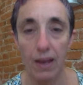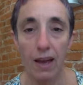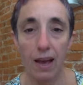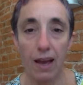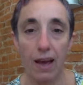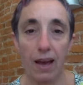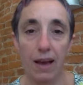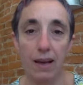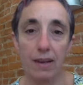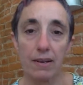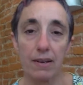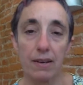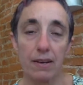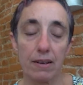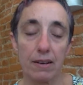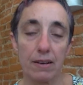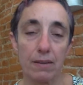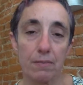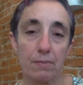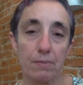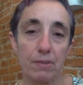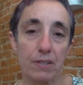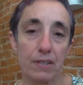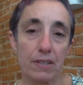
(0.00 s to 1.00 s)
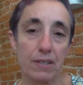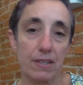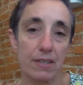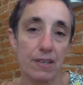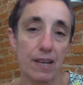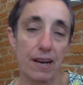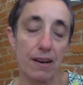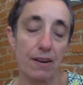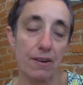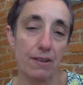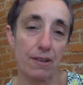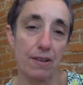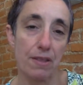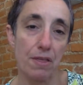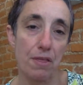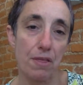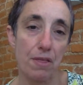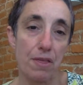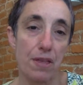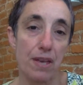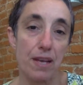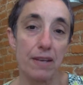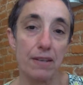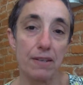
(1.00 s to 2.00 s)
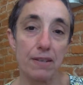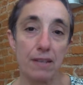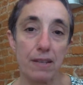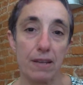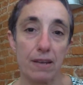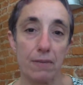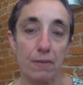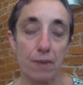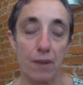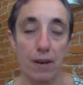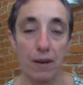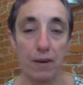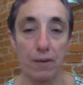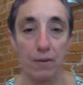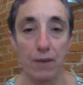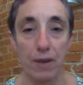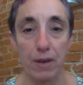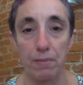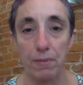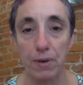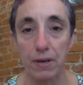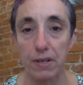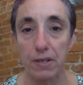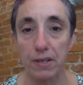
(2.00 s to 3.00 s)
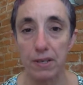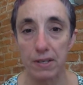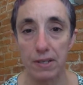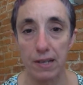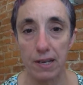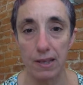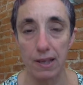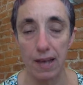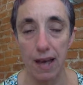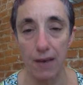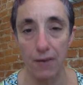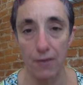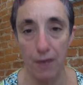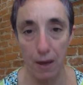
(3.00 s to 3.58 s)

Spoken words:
And Princess Carolyn thinks that when it reemerges like that,